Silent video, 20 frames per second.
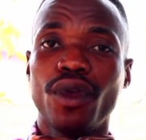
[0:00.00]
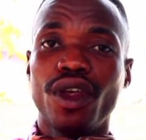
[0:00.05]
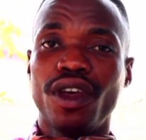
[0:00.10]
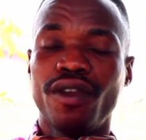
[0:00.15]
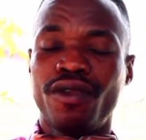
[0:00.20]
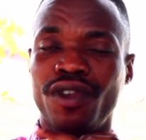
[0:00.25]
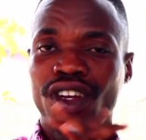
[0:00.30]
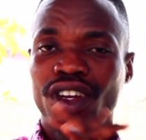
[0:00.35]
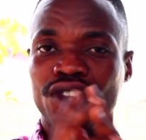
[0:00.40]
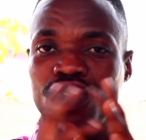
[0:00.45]

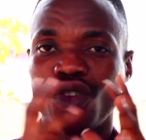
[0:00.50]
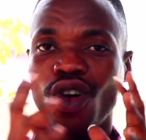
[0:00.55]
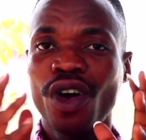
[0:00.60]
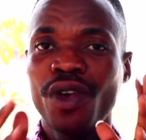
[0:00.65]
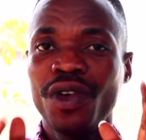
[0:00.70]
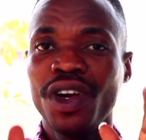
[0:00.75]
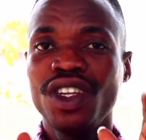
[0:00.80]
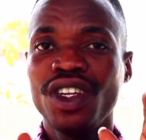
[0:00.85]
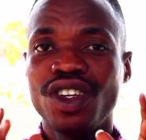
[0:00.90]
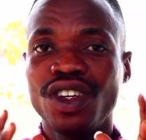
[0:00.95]
If it is
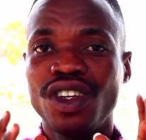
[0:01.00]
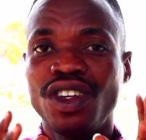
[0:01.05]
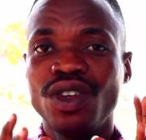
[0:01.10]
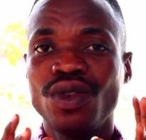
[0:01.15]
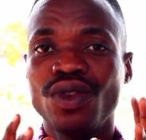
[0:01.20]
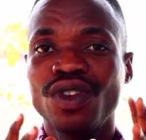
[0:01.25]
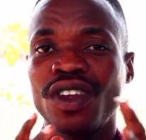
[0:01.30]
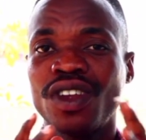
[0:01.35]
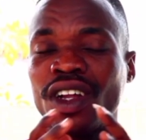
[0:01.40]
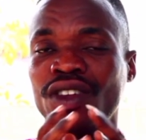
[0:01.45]
orange
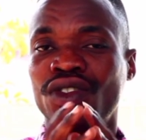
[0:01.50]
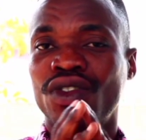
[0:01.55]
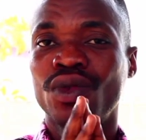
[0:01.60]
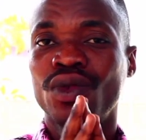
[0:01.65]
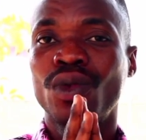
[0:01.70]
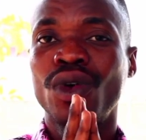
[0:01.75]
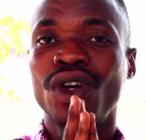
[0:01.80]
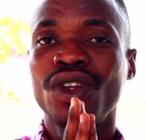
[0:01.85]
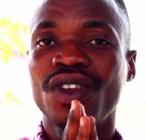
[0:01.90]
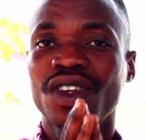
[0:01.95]
juice that you
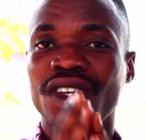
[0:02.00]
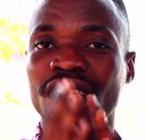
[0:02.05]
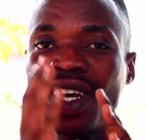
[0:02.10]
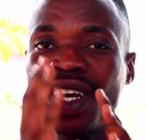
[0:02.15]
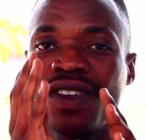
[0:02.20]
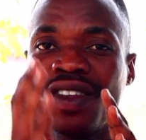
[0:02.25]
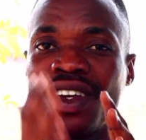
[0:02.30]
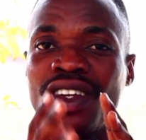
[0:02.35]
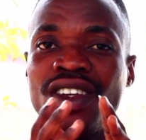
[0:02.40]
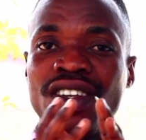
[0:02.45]
want,
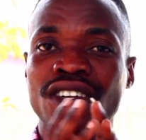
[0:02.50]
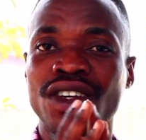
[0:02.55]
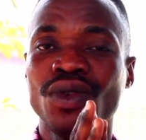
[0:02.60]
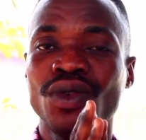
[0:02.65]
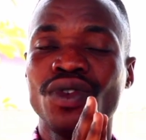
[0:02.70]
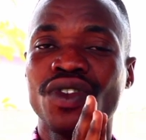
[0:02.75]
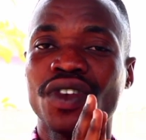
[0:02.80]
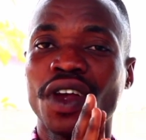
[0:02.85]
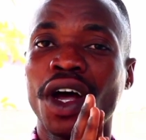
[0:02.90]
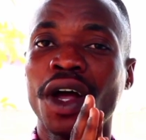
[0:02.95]
get a
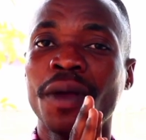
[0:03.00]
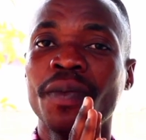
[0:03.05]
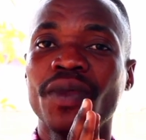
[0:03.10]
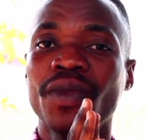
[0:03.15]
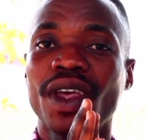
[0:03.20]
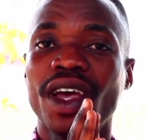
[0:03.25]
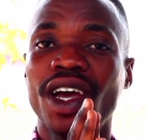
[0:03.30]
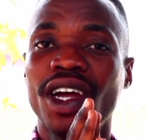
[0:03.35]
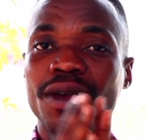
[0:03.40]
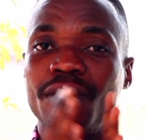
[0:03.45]
juicer
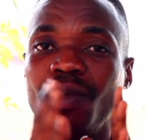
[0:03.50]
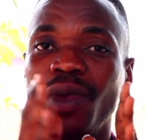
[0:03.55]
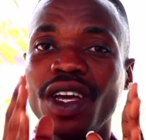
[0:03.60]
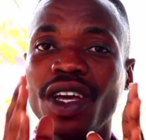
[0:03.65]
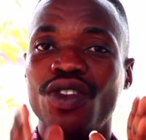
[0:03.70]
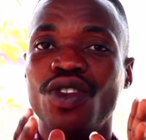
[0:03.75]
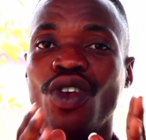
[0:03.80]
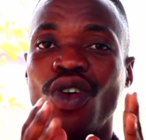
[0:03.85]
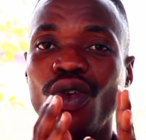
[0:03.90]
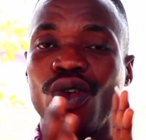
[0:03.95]
and
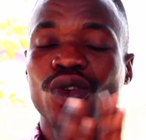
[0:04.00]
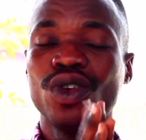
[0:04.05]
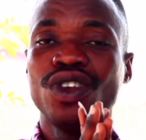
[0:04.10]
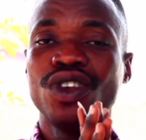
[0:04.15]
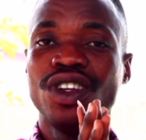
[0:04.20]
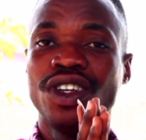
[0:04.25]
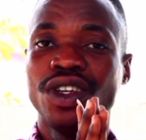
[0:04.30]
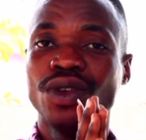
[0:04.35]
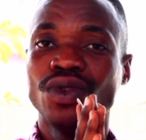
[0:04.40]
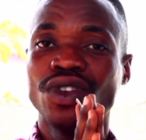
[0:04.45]
make your
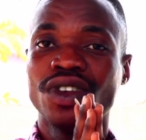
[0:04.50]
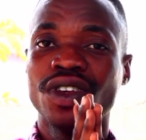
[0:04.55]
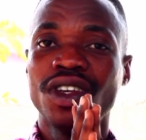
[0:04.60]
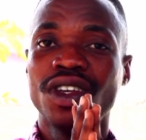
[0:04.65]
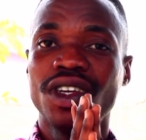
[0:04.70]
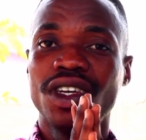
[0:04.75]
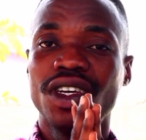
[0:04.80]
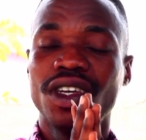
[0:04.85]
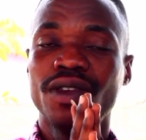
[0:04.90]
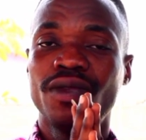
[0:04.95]
own juice.
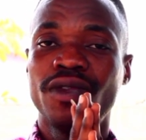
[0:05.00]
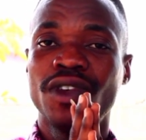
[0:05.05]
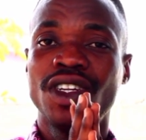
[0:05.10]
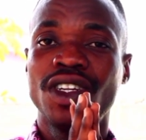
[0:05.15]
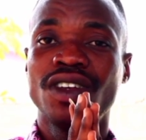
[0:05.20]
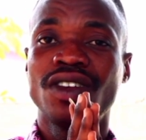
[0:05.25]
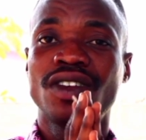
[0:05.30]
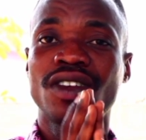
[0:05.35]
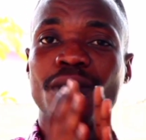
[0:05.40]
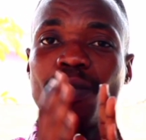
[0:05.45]
If
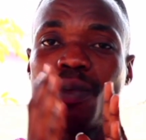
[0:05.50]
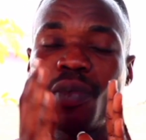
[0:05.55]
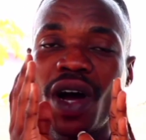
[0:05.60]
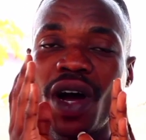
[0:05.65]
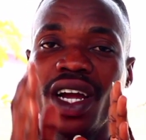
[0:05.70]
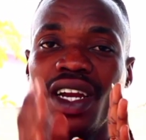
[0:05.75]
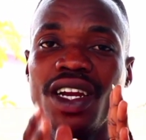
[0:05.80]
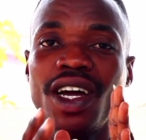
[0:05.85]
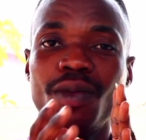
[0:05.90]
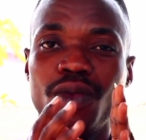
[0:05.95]
it is
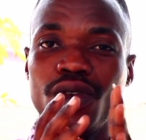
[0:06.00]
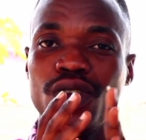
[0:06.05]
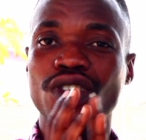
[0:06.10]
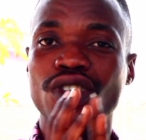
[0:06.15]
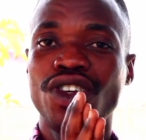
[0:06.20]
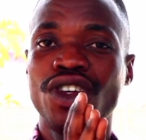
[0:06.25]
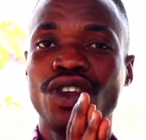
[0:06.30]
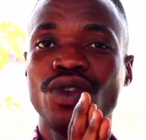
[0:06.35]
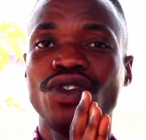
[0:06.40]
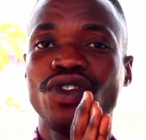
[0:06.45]
pineapple
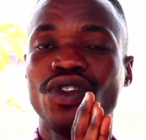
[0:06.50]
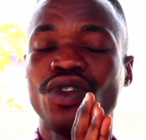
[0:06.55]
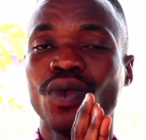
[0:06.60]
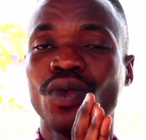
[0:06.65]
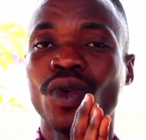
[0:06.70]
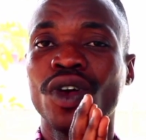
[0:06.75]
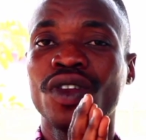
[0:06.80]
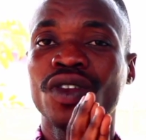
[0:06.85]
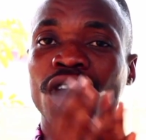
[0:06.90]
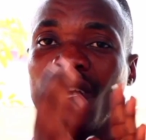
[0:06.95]
juice you
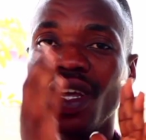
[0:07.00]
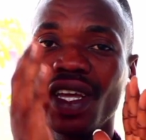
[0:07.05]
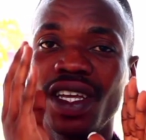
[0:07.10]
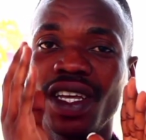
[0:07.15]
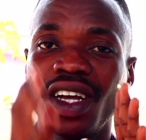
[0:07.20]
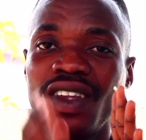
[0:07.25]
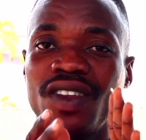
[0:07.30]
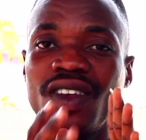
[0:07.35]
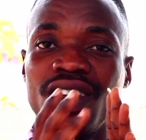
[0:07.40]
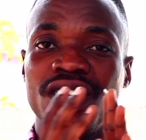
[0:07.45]
want,
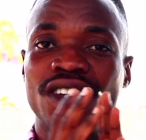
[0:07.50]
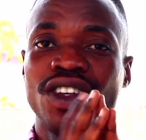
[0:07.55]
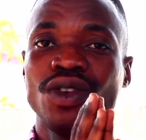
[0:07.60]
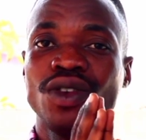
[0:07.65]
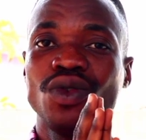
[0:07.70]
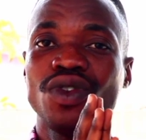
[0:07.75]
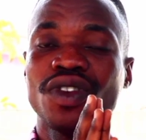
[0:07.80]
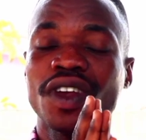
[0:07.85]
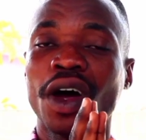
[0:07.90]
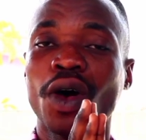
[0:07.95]
get a
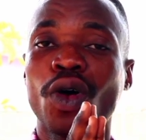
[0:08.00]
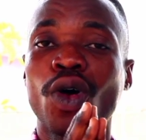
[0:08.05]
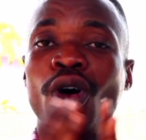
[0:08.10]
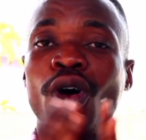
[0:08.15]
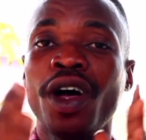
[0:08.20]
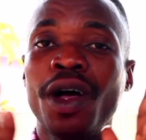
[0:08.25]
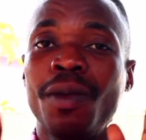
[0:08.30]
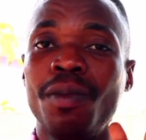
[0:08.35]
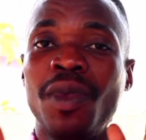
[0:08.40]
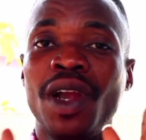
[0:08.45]
juicer
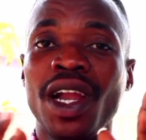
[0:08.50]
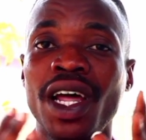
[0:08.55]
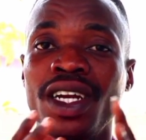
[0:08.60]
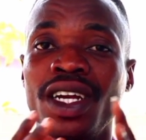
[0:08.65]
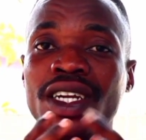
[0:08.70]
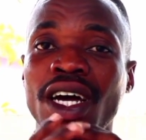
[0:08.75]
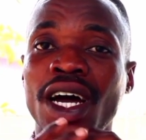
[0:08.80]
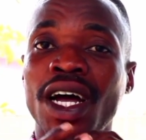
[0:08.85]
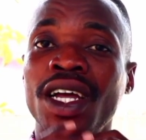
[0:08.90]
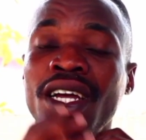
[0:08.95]
or a
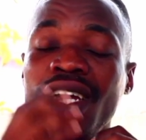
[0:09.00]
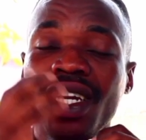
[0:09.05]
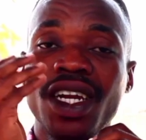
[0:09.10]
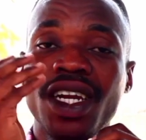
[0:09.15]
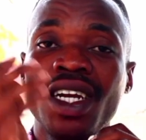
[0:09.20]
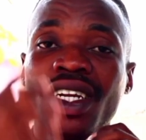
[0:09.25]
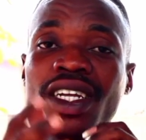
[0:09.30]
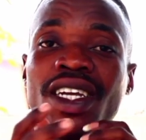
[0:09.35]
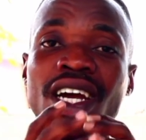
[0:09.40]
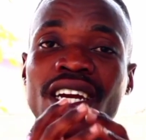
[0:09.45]
blender,
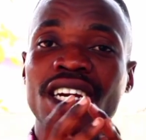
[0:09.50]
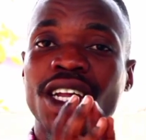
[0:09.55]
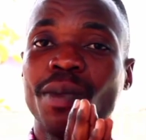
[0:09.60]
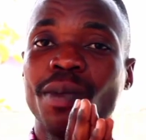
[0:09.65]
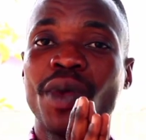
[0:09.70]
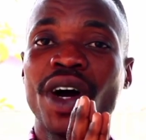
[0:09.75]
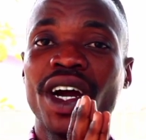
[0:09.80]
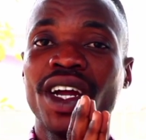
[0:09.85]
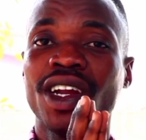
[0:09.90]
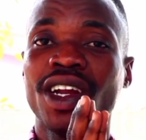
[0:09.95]
then get the
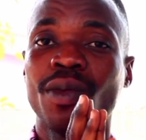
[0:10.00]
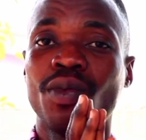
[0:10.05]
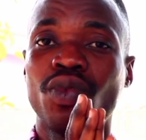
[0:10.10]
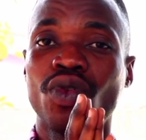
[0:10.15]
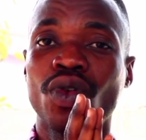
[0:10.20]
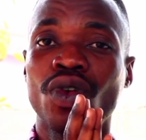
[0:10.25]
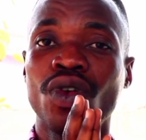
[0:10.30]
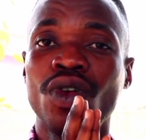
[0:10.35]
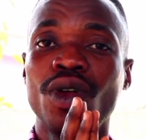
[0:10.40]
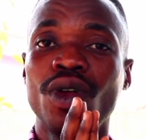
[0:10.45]

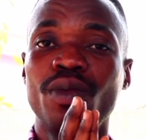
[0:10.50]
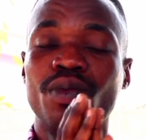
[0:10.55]
pineapple.